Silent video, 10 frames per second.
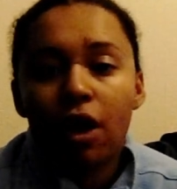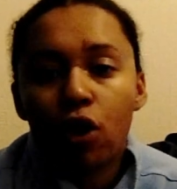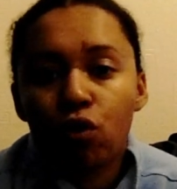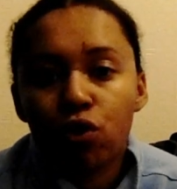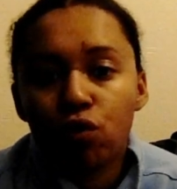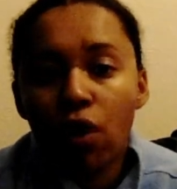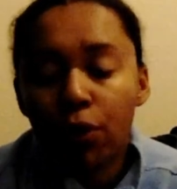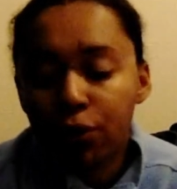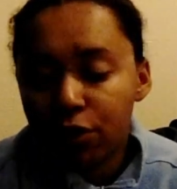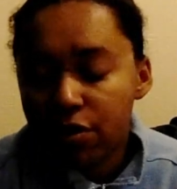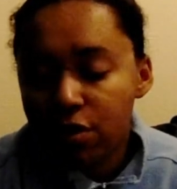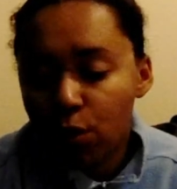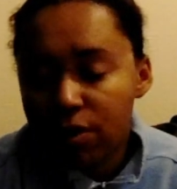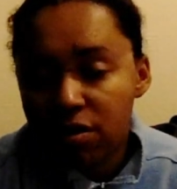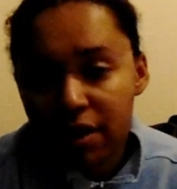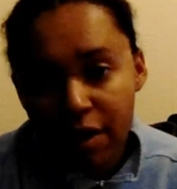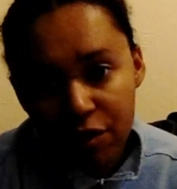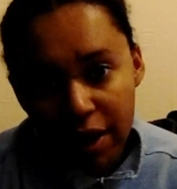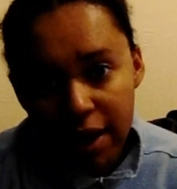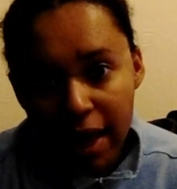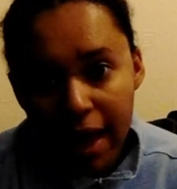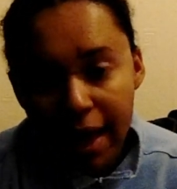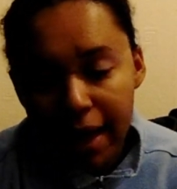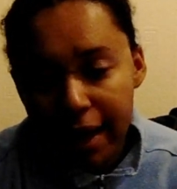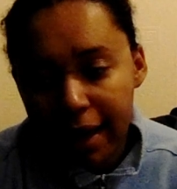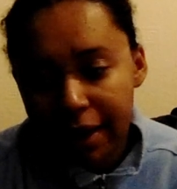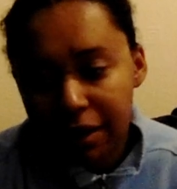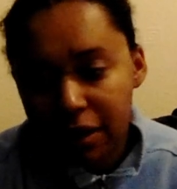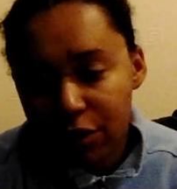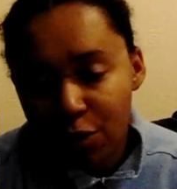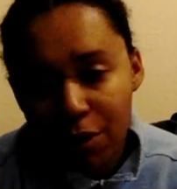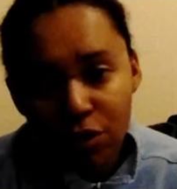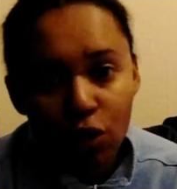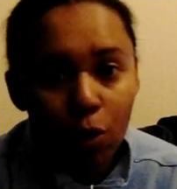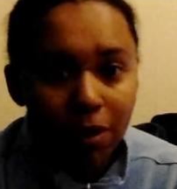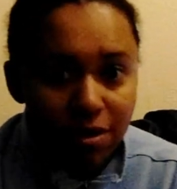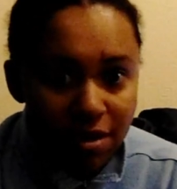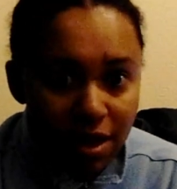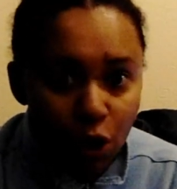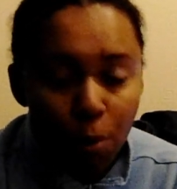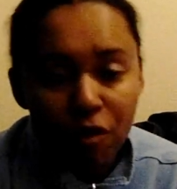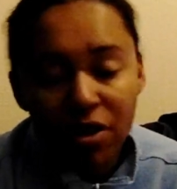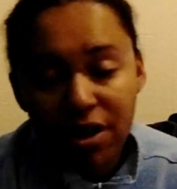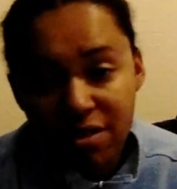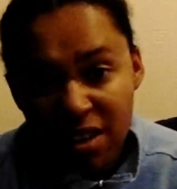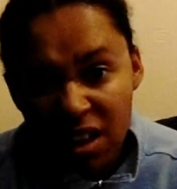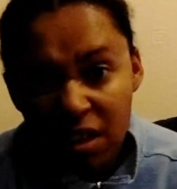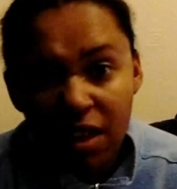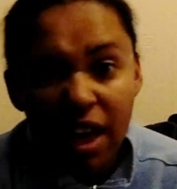across the road. So we went to the cafe, and this person got me a tea, got my friend a tea.